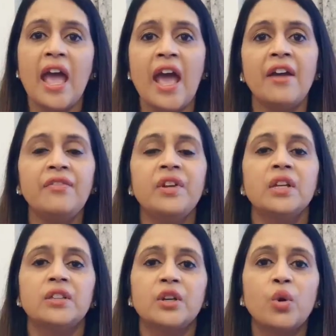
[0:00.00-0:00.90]
have
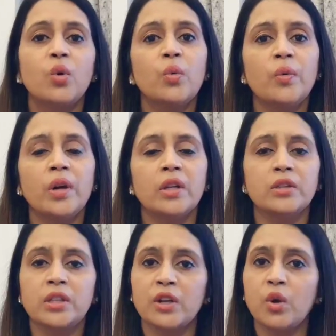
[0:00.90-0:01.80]

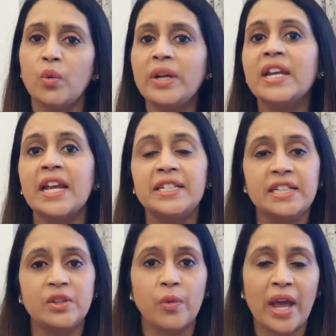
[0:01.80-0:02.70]
the
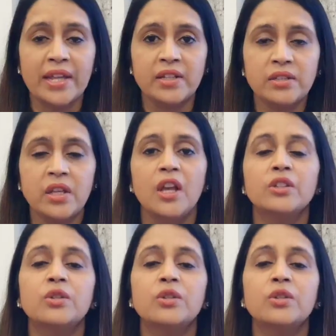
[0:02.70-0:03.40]
COVID-19 virus.